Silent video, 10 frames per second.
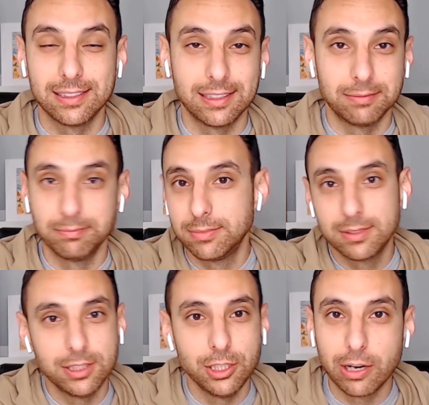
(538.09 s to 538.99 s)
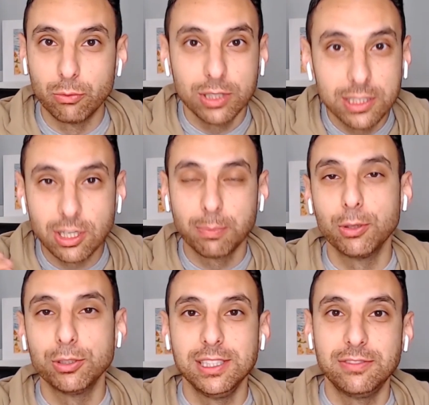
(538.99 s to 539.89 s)
I really started
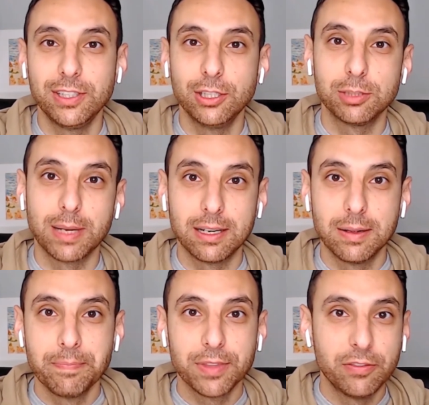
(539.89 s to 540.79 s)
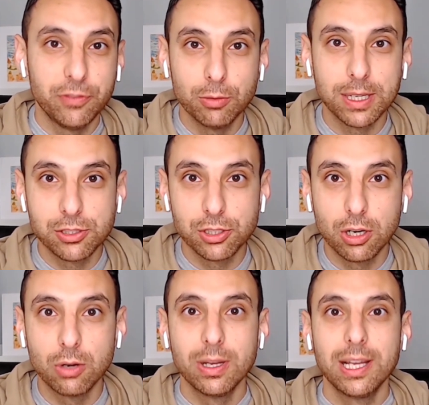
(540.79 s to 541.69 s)
posting these videos about a few months
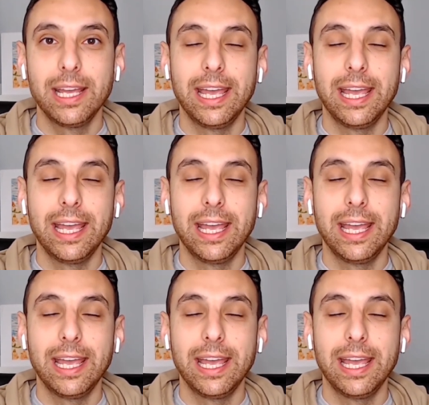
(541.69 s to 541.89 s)
ago,